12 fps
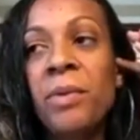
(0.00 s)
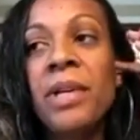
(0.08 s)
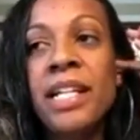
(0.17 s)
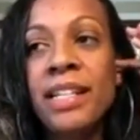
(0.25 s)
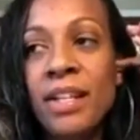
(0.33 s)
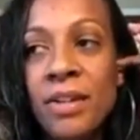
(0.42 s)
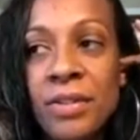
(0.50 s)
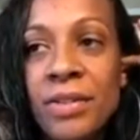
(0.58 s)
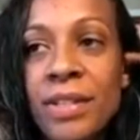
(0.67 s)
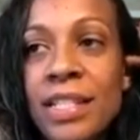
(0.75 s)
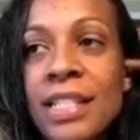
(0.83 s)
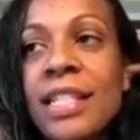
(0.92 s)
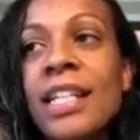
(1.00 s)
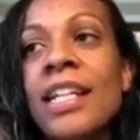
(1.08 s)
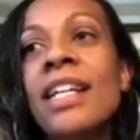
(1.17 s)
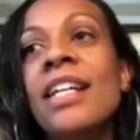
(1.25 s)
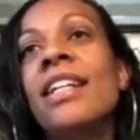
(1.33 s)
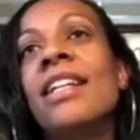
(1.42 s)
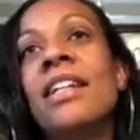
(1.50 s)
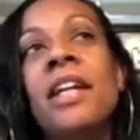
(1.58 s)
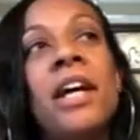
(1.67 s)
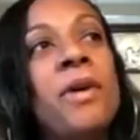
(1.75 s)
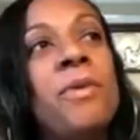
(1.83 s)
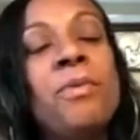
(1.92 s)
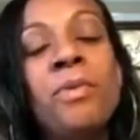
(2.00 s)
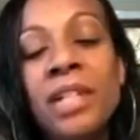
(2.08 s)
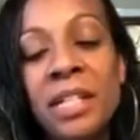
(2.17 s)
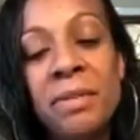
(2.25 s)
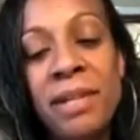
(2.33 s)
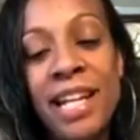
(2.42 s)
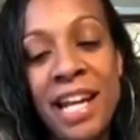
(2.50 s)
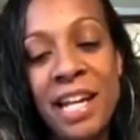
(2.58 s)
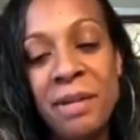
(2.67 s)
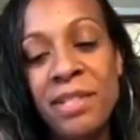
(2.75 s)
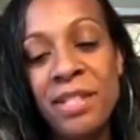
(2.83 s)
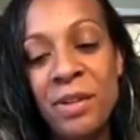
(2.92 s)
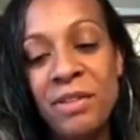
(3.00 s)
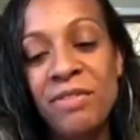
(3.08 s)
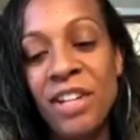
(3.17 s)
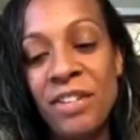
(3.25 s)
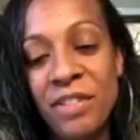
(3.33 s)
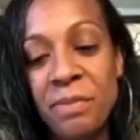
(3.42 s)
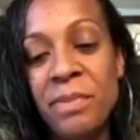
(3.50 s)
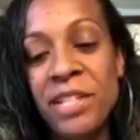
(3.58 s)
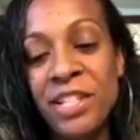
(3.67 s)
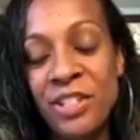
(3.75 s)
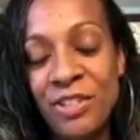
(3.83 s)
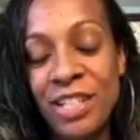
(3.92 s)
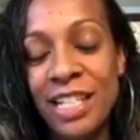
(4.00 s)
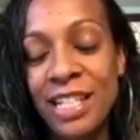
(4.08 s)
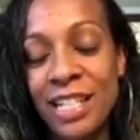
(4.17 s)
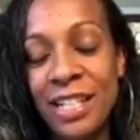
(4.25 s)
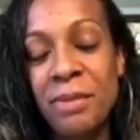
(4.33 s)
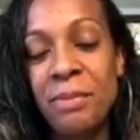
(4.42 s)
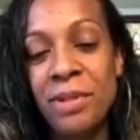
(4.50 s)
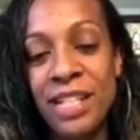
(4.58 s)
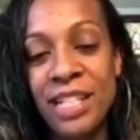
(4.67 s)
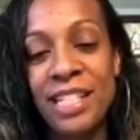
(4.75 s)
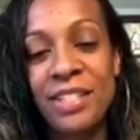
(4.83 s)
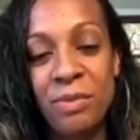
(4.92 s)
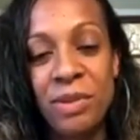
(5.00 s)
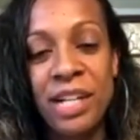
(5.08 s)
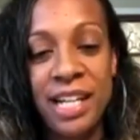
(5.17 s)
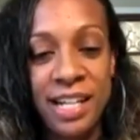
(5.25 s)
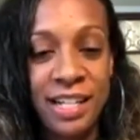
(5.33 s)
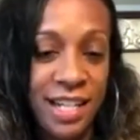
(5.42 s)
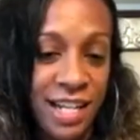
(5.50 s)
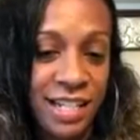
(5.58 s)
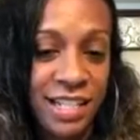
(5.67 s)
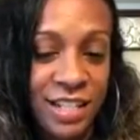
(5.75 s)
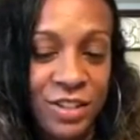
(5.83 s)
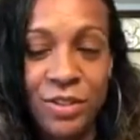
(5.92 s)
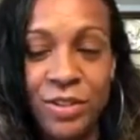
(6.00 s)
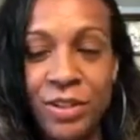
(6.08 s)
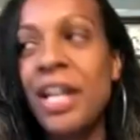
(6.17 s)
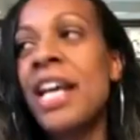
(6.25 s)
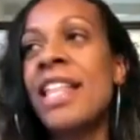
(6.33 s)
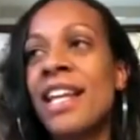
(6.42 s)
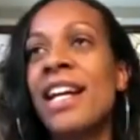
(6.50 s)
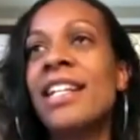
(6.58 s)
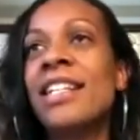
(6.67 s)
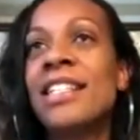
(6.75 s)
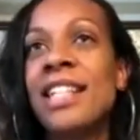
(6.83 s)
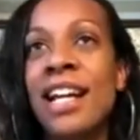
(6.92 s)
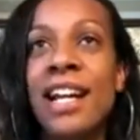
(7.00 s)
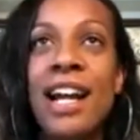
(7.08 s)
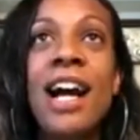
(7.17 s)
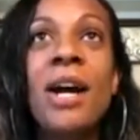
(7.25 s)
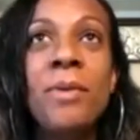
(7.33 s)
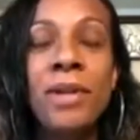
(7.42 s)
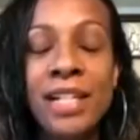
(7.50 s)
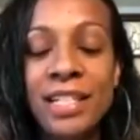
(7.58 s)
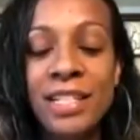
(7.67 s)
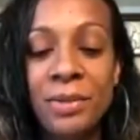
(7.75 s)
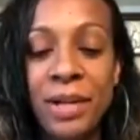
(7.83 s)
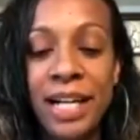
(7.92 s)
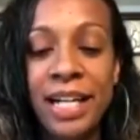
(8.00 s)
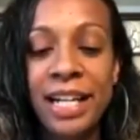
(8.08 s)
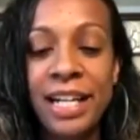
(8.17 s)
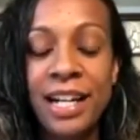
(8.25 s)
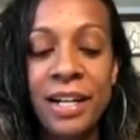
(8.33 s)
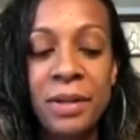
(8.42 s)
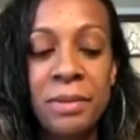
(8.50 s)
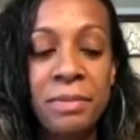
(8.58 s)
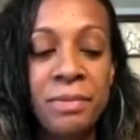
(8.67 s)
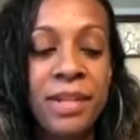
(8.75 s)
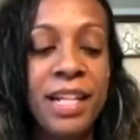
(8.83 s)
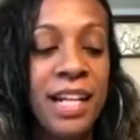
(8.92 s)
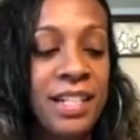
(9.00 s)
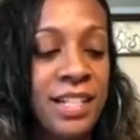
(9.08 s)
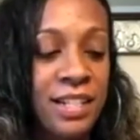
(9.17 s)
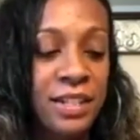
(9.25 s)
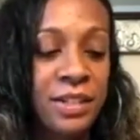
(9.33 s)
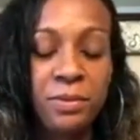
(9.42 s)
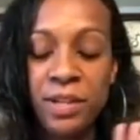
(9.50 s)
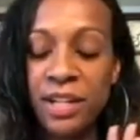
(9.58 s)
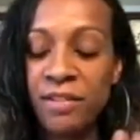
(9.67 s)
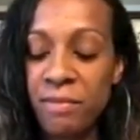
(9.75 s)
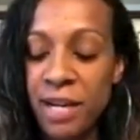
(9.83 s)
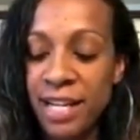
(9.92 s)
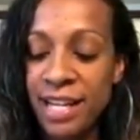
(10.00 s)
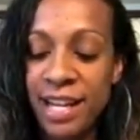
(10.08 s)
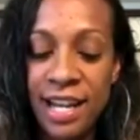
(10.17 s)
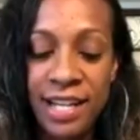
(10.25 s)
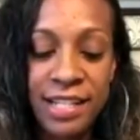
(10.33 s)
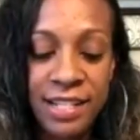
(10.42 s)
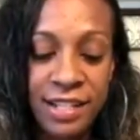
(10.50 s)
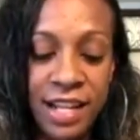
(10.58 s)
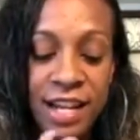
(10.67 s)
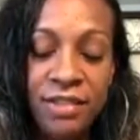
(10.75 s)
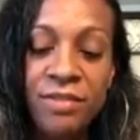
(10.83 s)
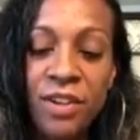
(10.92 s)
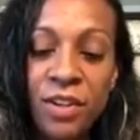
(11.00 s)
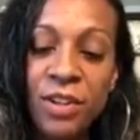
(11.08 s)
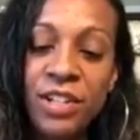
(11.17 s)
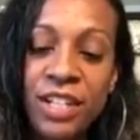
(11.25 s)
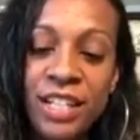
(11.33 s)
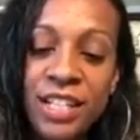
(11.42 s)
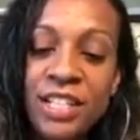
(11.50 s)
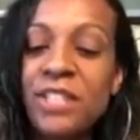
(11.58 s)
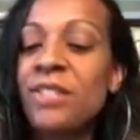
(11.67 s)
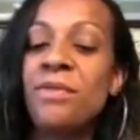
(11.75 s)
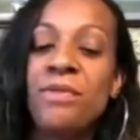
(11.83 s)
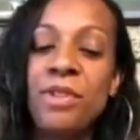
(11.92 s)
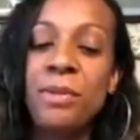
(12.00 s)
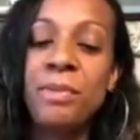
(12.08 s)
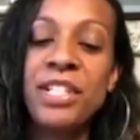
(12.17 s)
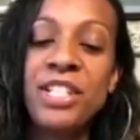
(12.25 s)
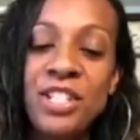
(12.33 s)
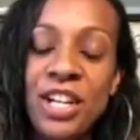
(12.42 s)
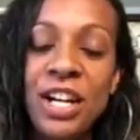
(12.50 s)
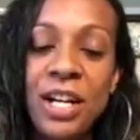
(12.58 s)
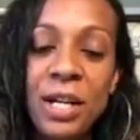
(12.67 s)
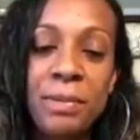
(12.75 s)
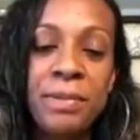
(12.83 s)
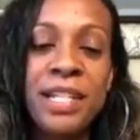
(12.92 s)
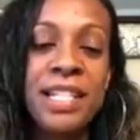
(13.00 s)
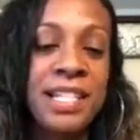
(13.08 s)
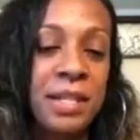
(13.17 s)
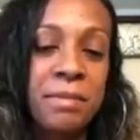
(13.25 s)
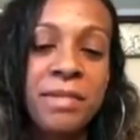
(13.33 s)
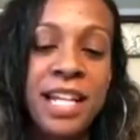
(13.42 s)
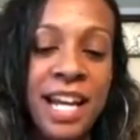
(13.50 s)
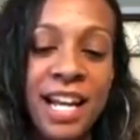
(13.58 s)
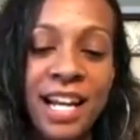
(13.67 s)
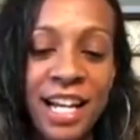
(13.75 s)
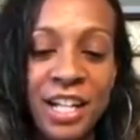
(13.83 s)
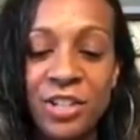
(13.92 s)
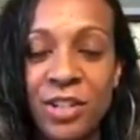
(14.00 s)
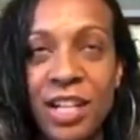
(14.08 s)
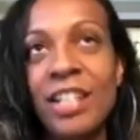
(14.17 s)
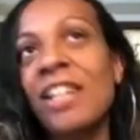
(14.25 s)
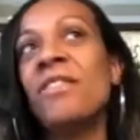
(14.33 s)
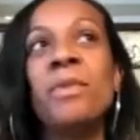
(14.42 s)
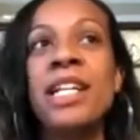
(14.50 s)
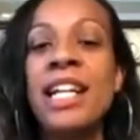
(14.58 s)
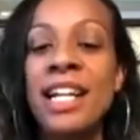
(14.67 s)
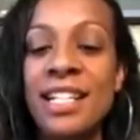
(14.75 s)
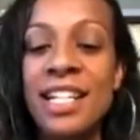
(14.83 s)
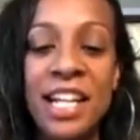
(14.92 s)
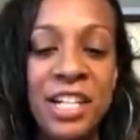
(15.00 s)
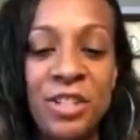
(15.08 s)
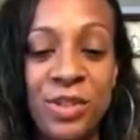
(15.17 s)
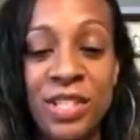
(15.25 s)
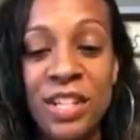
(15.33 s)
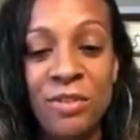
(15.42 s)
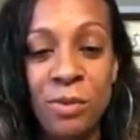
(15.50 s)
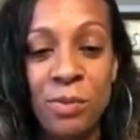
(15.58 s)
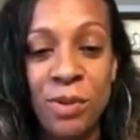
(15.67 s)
read those, and I really became so involved in mystery reading Nancy Drew that I decided I wanted to write. Um, and I took one of my dad's like folders from his job. He, some, he had extra. I loved when he had extra stuff from